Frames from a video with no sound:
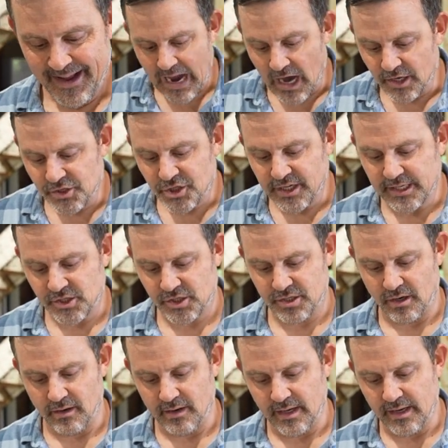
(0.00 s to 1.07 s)
How did you get
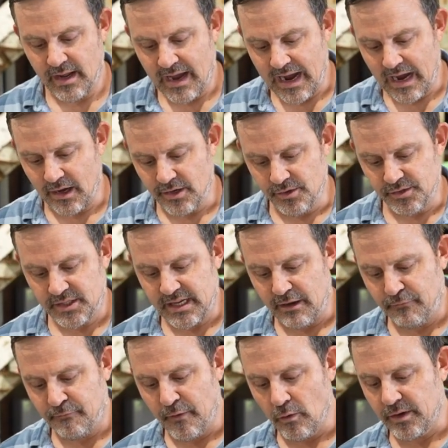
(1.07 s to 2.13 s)
started? How do you stay
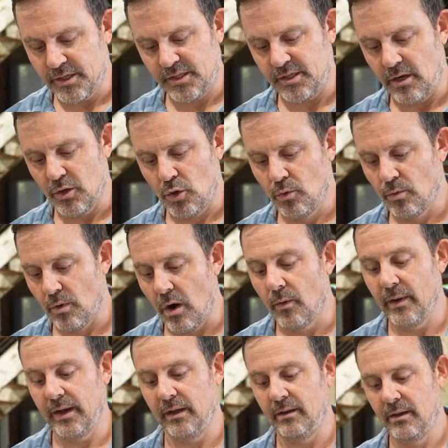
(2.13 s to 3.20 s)
focused on
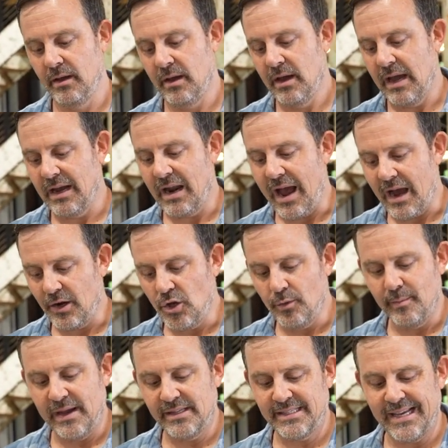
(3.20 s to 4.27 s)
growing? And how do you
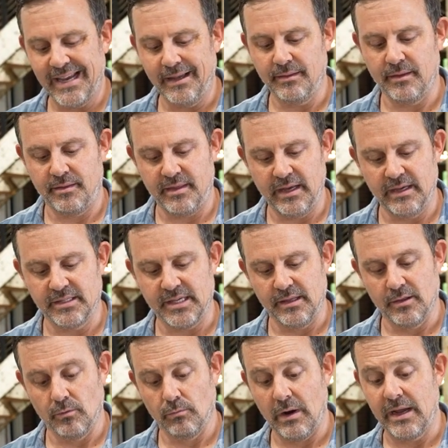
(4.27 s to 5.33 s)
maintain the things in
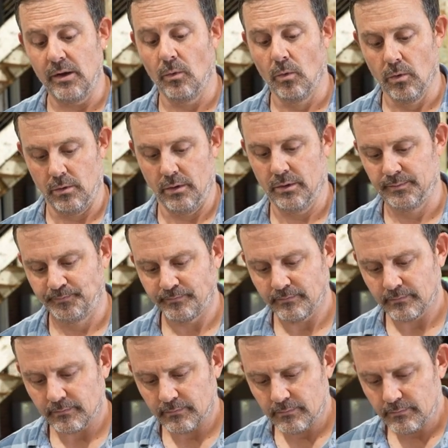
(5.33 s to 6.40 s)
the right order?
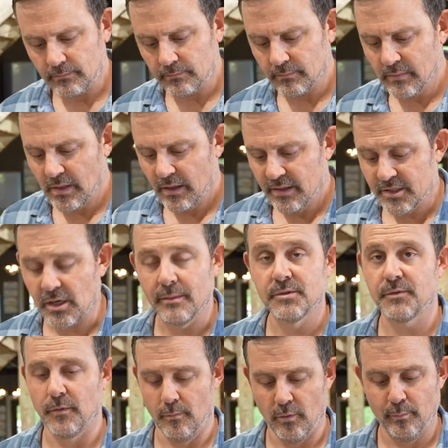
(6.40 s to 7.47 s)
This comes
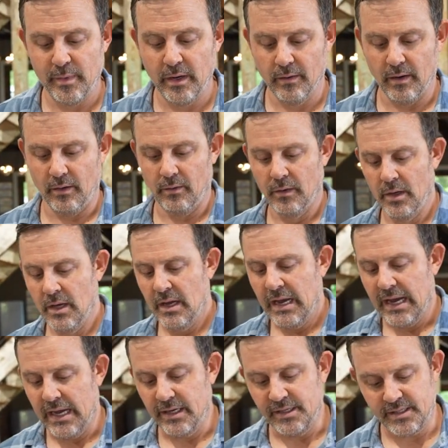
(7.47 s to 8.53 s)
from Ramiro,
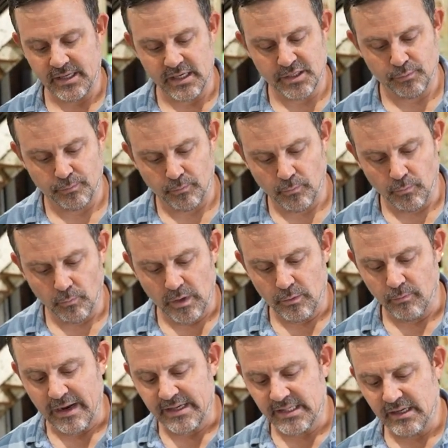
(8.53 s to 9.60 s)
and he says, when
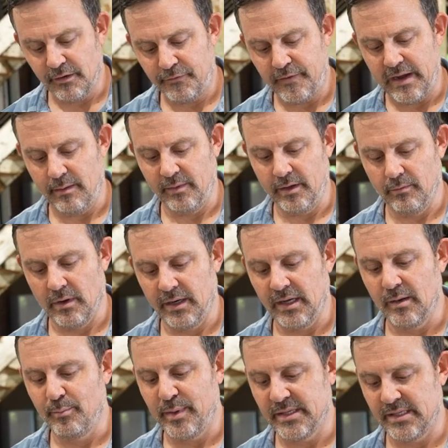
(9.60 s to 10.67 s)
raising a family, running a
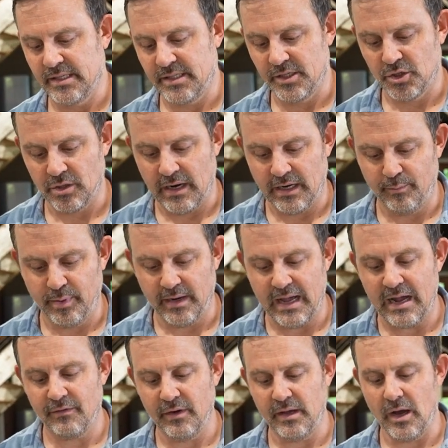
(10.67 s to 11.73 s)
business, and trying to put
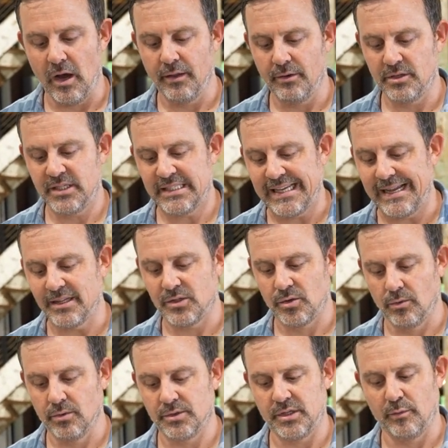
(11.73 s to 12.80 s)
every other cent
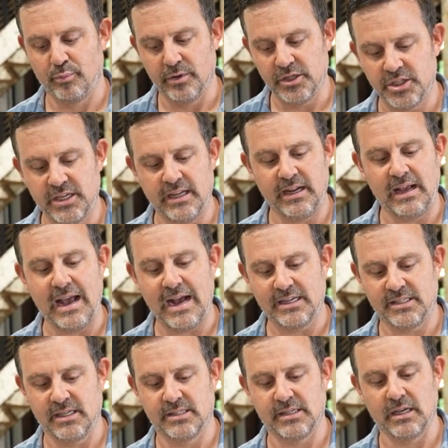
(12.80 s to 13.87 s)
towards appreciating
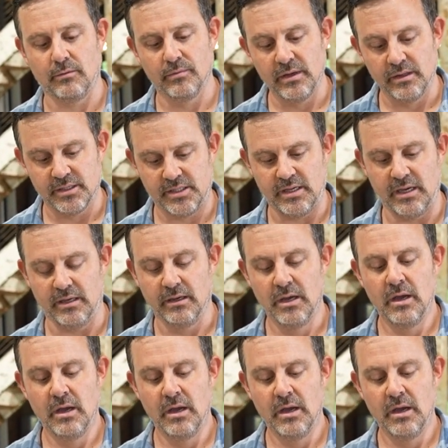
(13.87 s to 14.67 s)
assets like real estate,